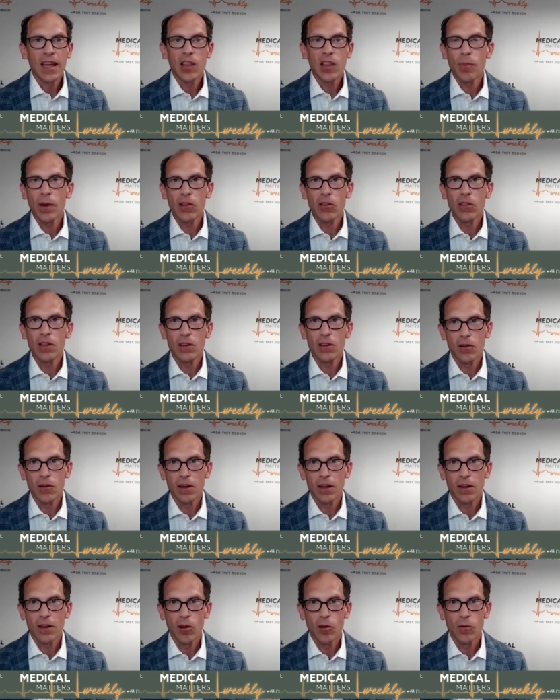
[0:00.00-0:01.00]
especially
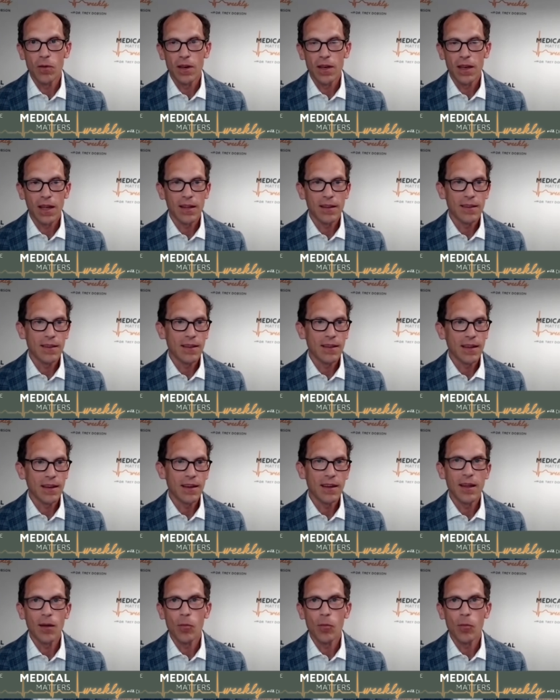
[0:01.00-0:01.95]
during COVID 19.